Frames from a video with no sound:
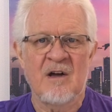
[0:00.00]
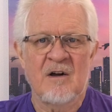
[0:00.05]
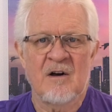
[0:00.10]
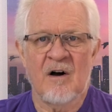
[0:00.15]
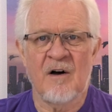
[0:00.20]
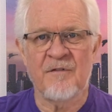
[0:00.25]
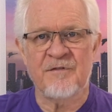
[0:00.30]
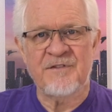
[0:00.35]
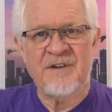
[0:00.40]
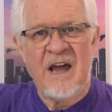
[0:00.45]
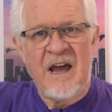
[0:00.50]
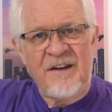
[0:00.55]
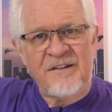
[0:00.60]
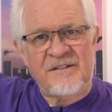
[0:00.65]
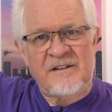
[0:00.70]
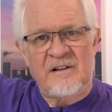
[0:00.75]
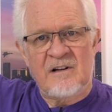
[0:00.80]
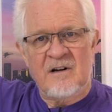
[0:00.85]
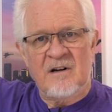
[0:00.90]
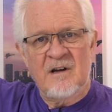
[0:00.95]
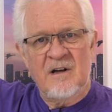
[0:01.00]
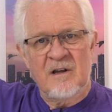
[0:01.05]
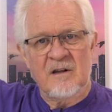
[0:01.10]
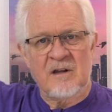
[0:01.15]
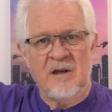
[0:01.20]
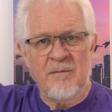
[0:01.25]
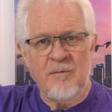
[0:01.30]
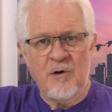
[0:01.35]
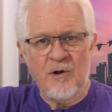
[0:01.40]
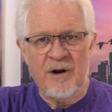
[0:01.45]
of Tesla
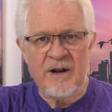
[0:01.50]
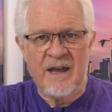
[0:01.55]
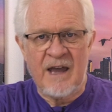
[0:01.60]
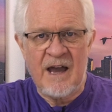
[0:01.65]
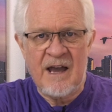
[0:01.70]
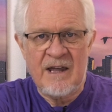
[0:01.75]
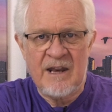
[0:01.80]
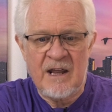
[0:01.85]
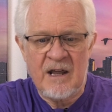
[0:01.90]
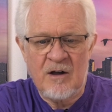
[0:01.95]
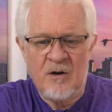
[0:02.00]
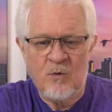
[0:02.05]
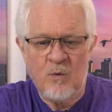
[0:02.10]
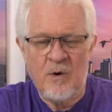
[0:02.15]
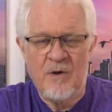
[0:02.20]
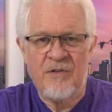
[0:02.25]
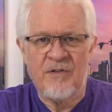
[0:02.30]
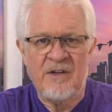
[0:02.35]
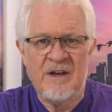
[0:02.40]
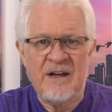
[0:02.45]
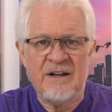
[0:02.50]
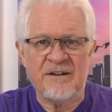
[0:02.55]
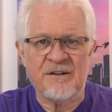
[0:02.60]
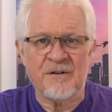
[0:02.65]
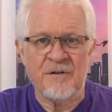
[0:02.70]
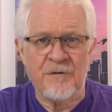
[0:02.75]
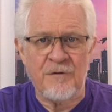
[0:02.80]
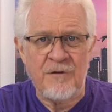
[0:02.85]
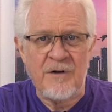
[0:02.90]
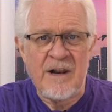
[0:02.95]
communicating with its
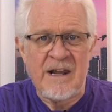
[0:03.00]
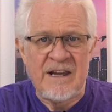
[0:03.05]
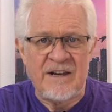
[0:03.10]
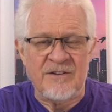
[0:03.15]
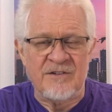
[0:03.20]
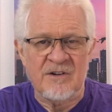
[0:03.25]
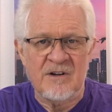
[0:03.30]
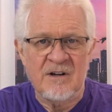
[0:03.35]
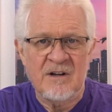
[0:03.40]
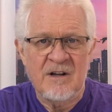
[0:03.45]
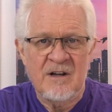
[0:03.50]
fleet